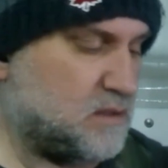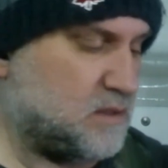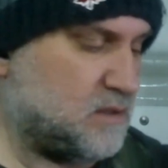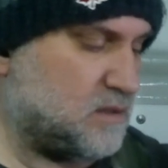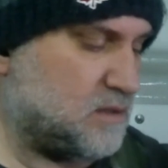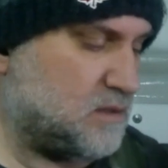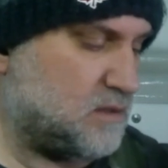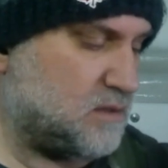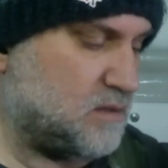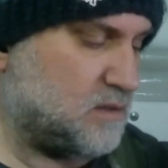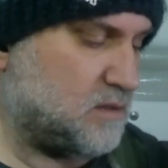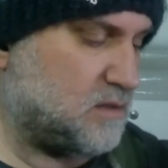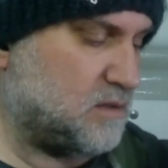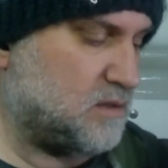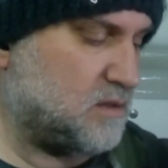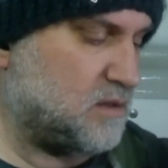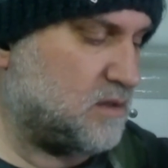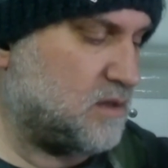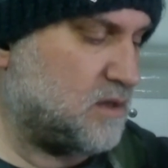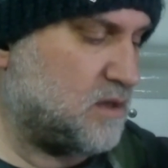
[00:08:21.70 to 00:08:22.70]

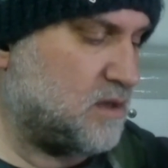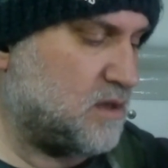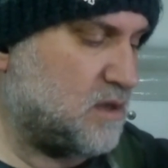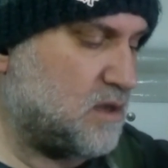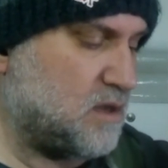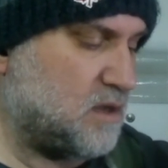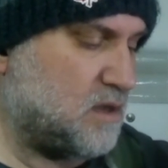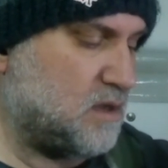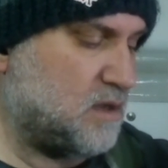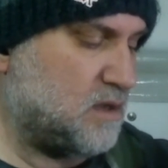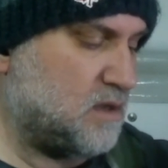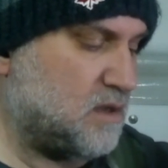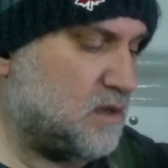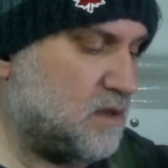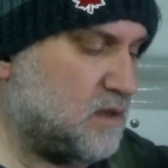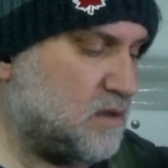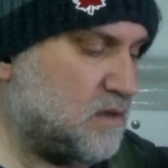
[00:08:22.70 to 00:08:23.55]
Nobody speaks.